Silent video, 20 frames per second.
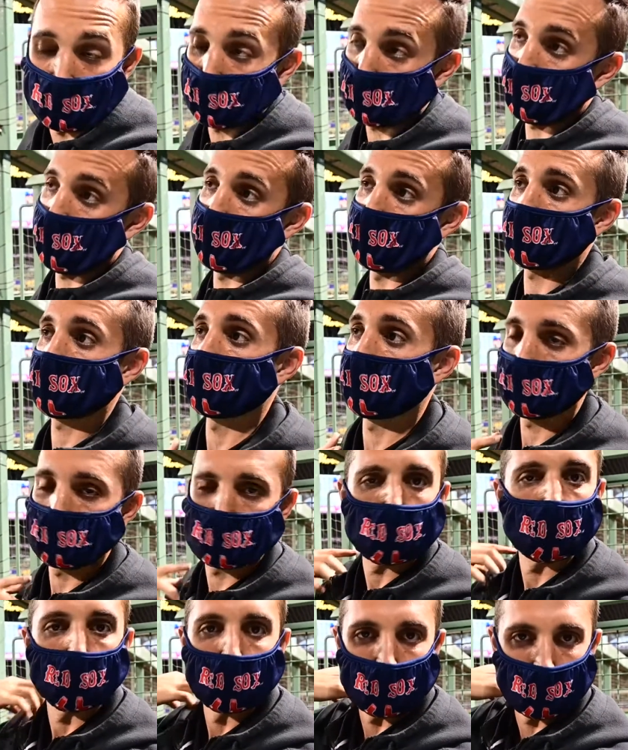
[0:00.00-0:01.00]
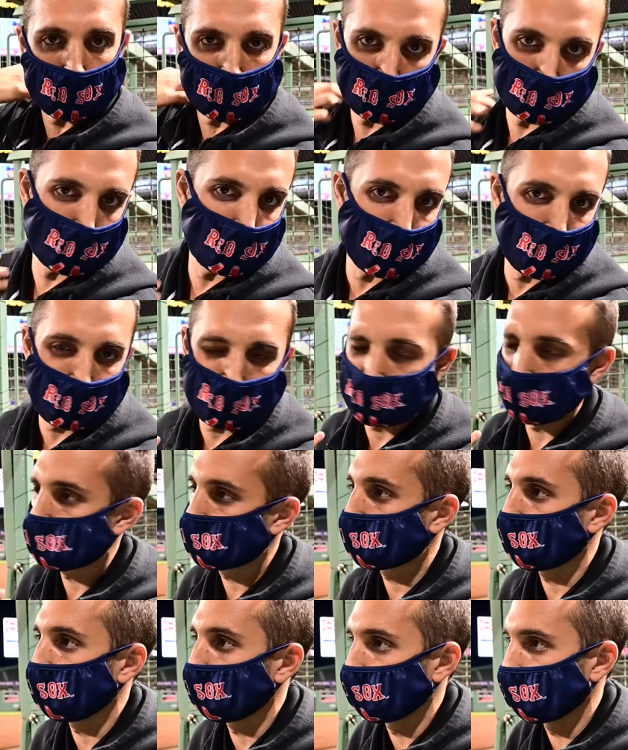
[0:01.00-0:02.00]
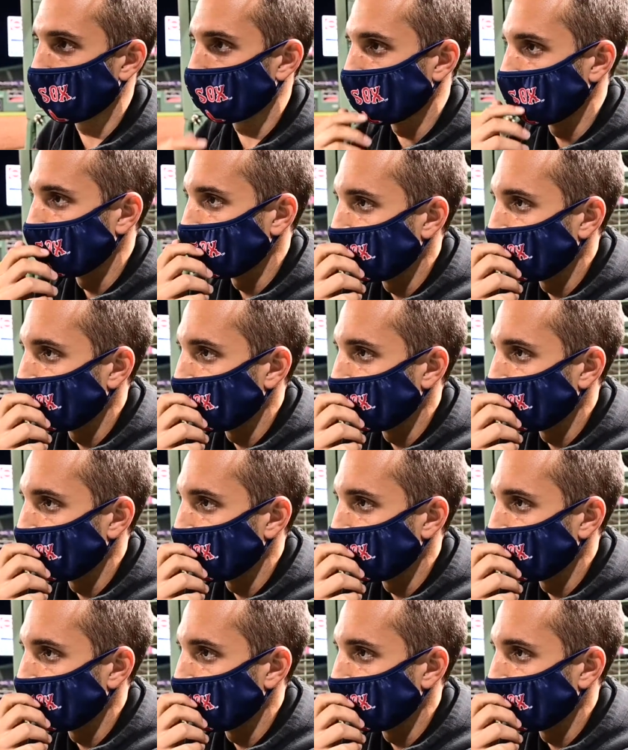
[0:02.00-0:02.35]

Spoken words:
It kind of starts to wear in your neck and shoulders.